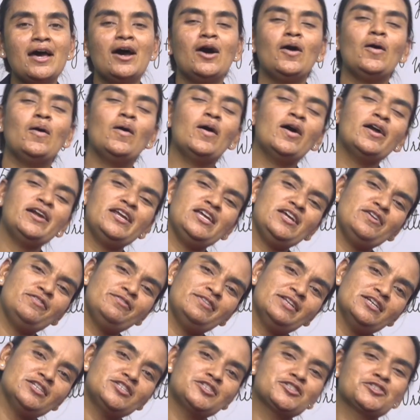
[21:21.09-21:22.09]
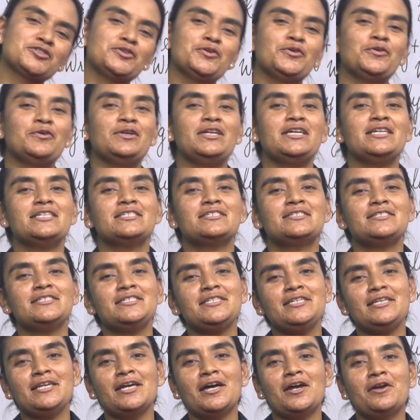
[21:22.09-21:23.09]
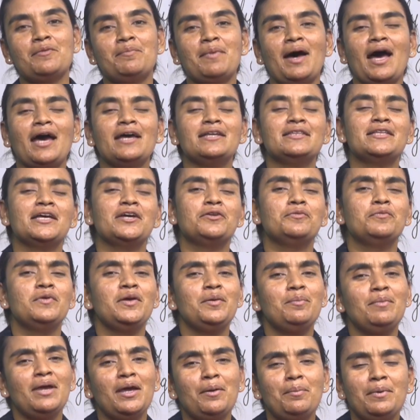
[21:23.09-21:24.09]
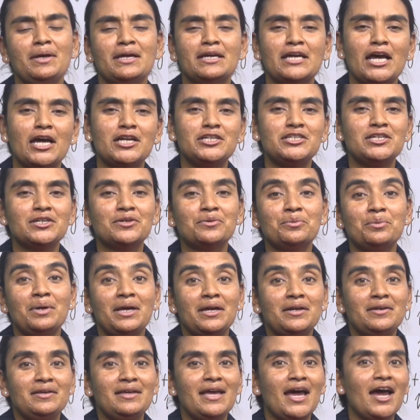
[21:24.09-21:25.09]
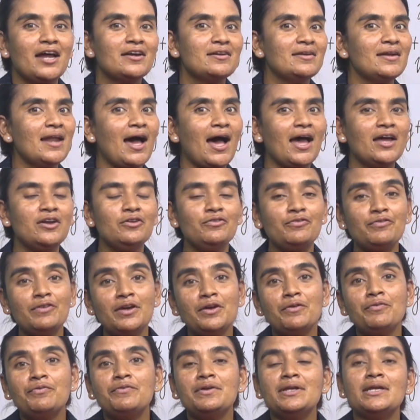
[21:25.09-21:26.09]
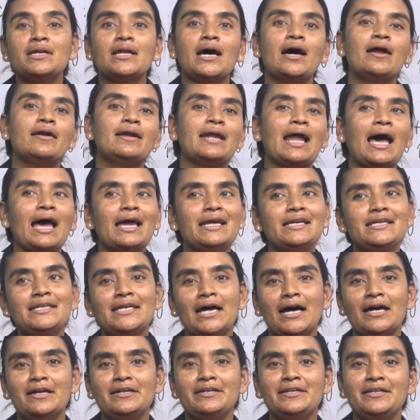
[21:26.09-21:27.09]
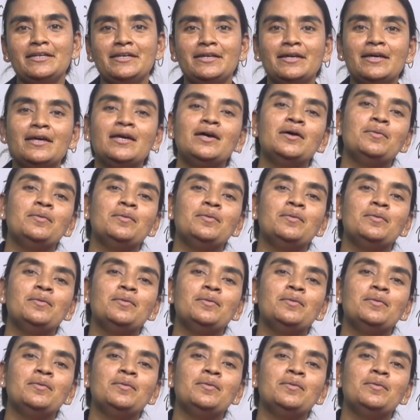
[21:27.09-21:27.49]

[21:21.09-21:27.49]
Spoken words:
Or if the school is nearby, then we may be getting ready at 9:15 or 9:30.